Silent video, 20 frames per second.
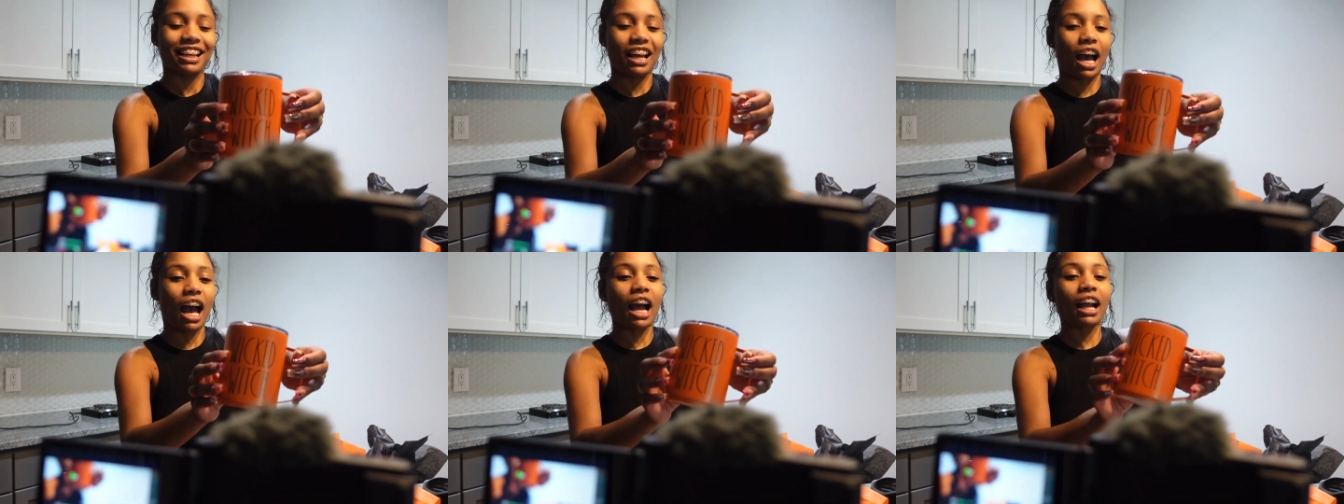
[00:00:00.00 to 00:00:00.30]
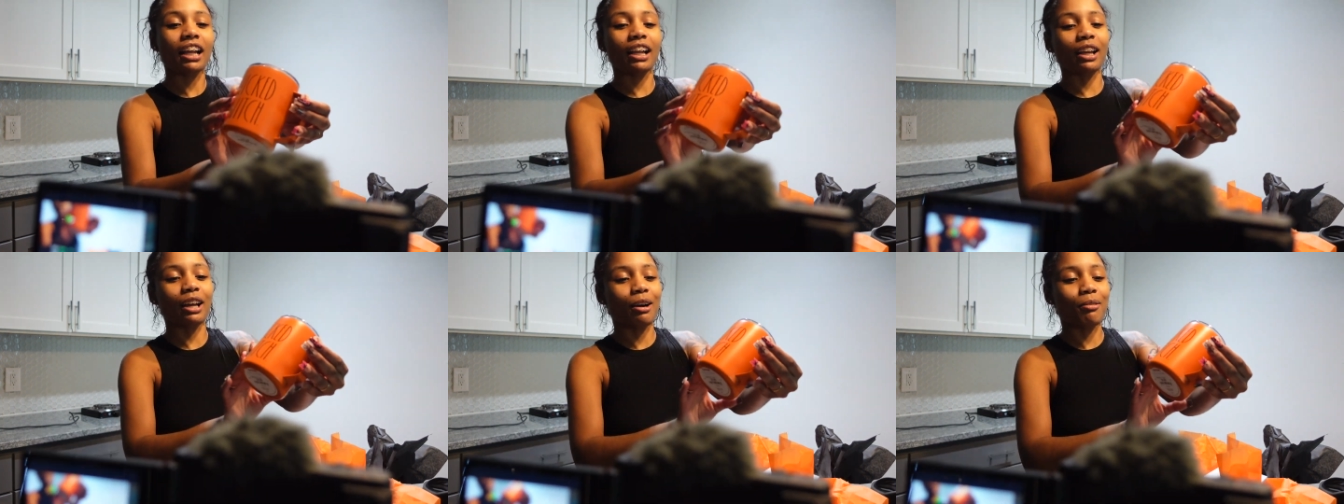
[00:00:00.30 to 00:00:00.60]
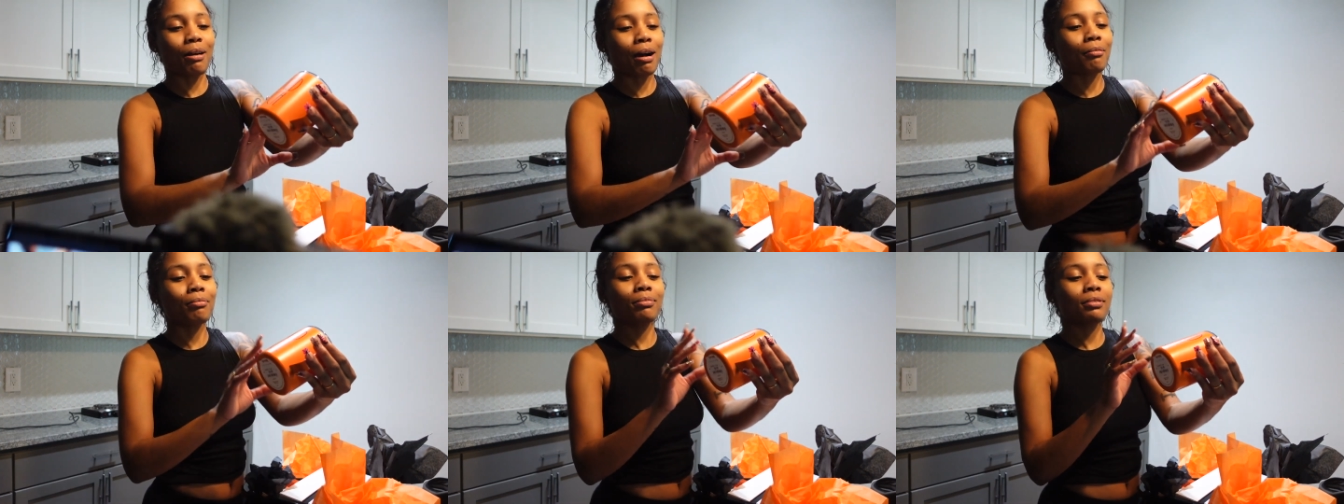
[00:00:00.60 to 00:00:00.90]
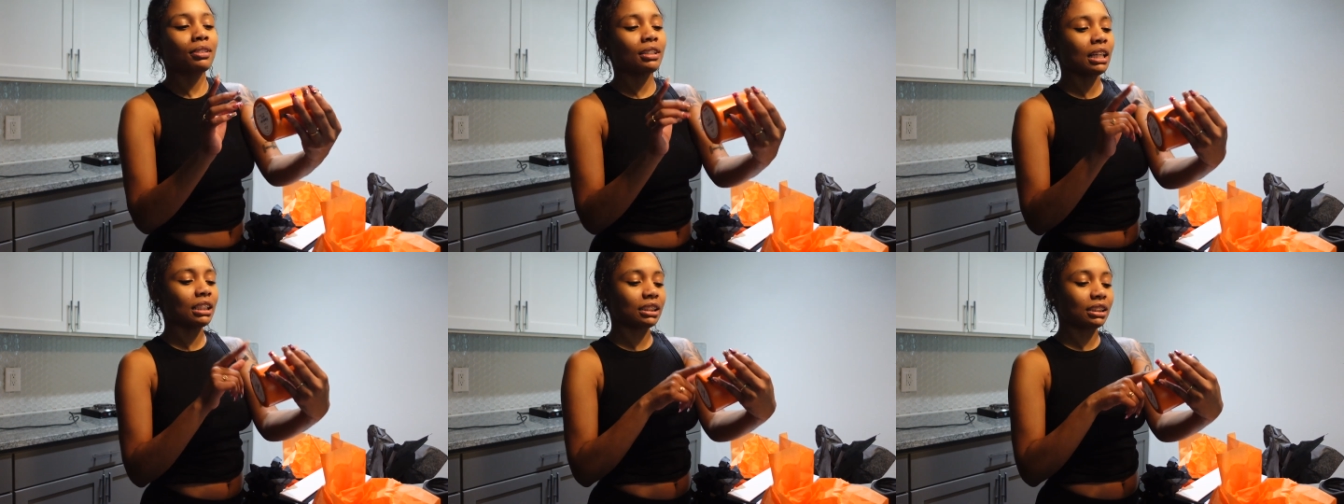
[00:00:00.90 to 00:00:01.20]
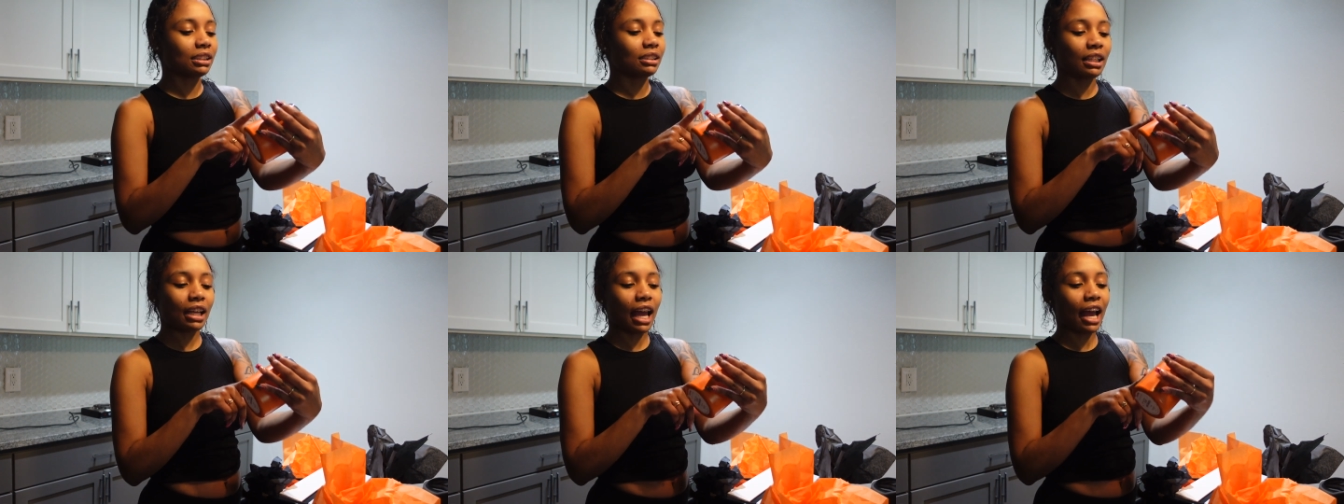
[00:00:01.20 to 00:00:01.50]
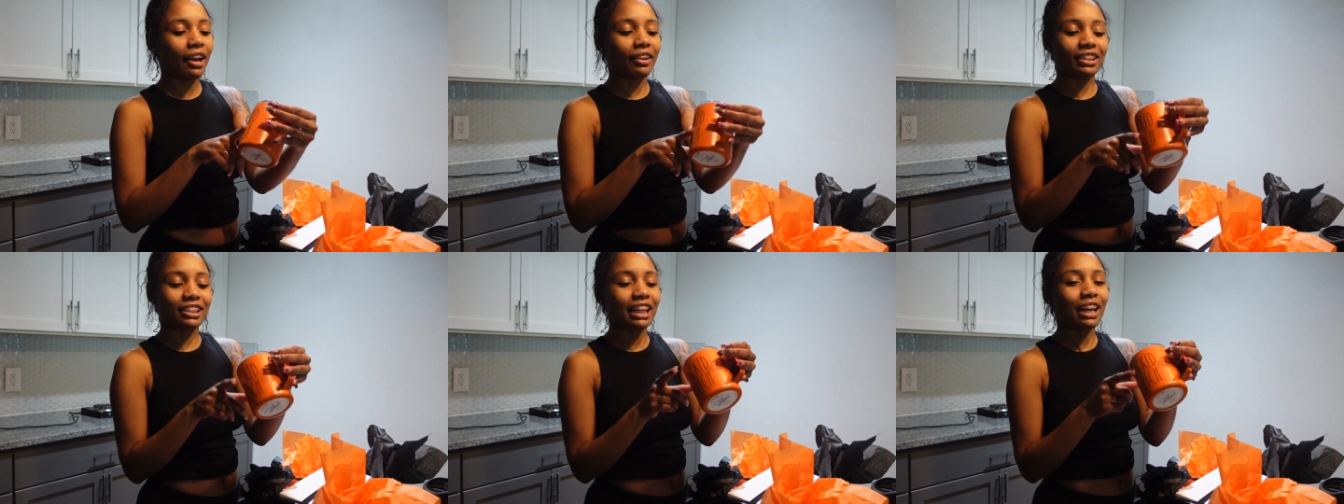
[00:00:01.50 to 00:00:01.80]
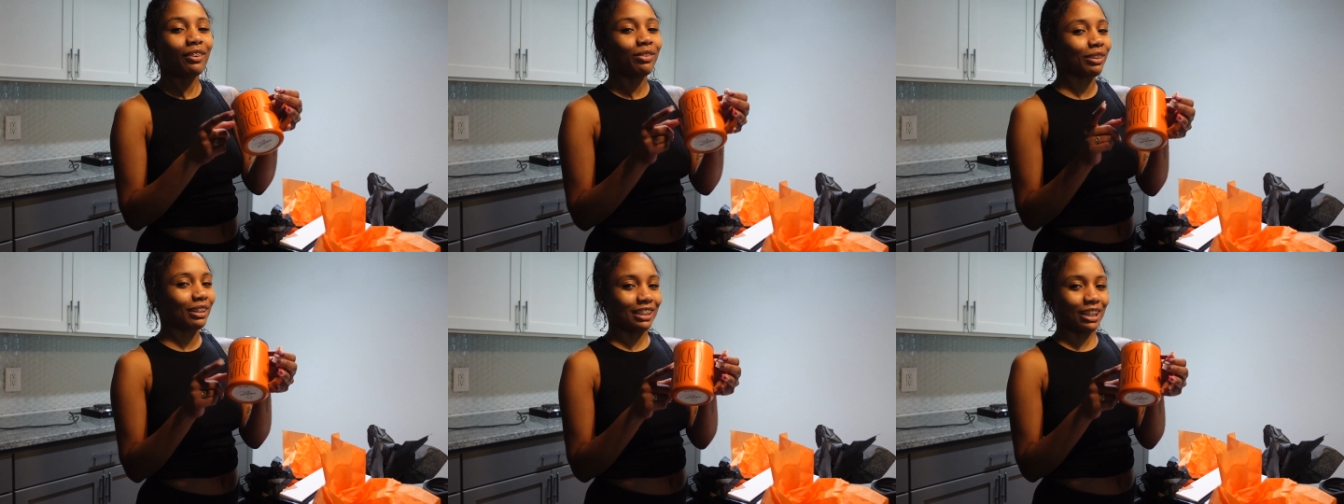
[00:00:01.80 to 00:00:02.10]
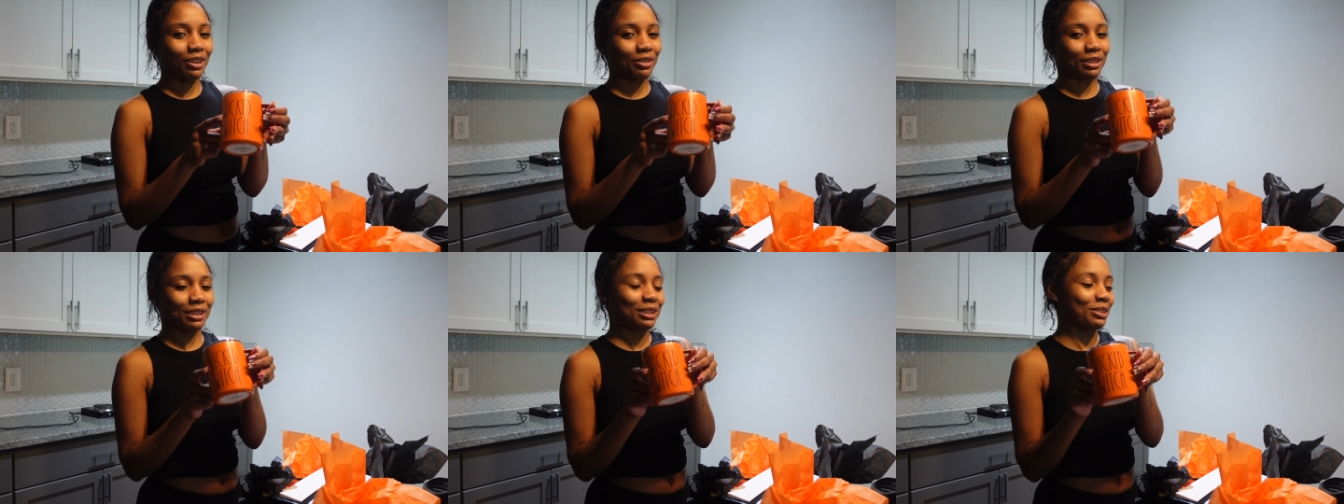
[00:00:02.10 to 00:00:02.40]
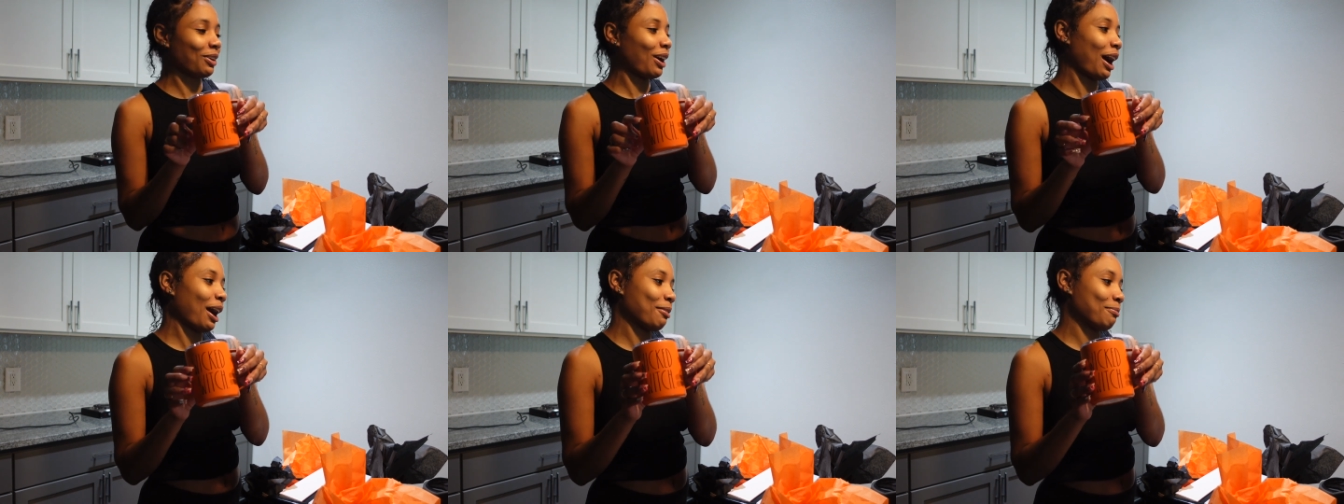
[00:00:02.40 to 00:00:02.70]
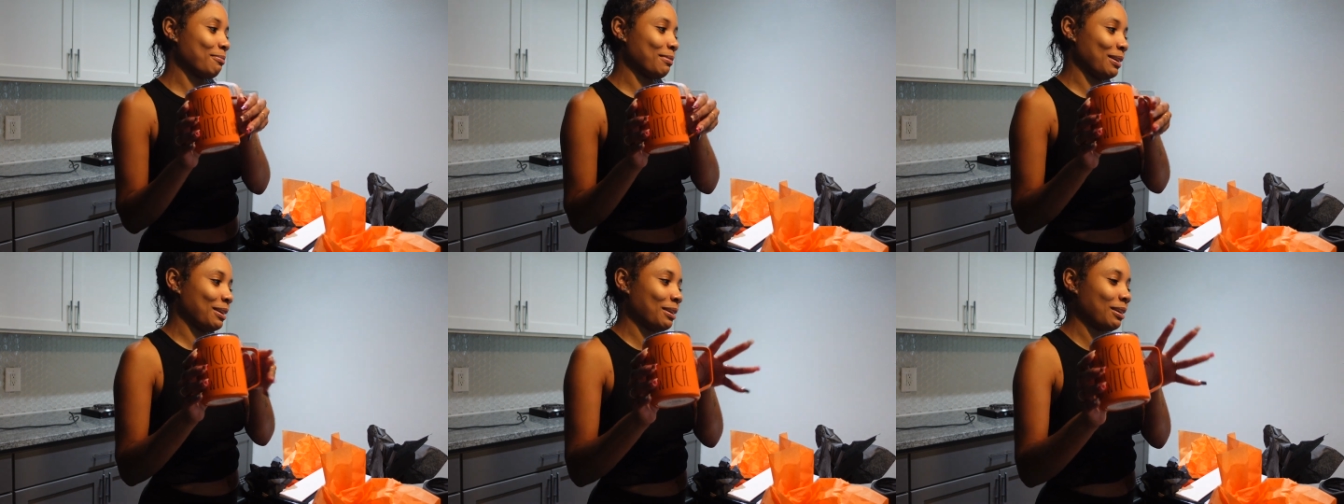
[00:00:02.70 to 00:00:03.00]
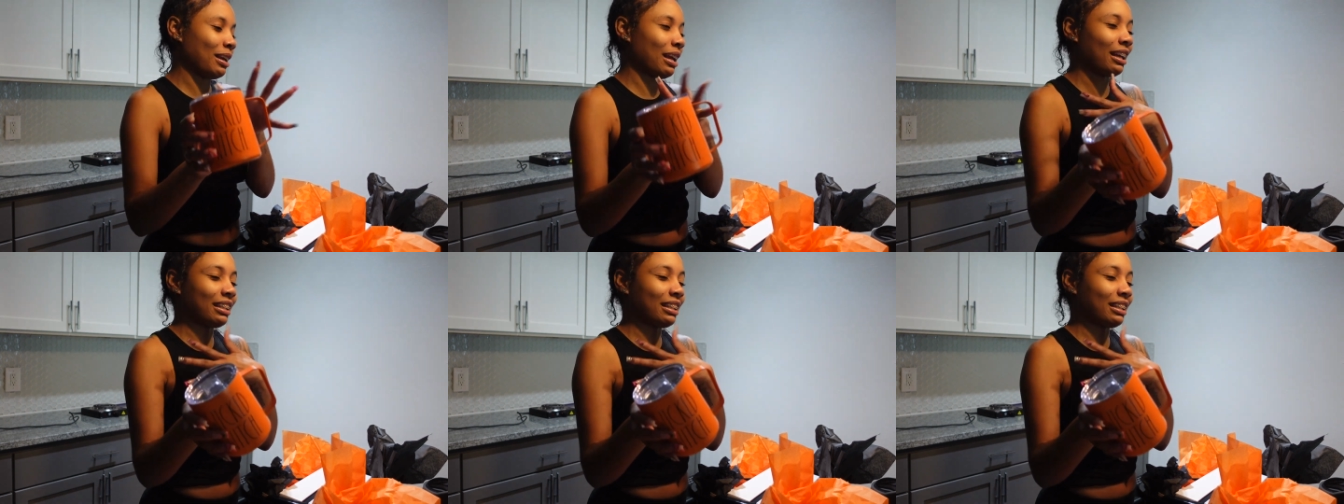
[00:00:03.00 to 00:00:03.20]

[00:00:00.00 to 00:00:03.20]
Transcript: I am. I'm. This ad definitely don't describe me.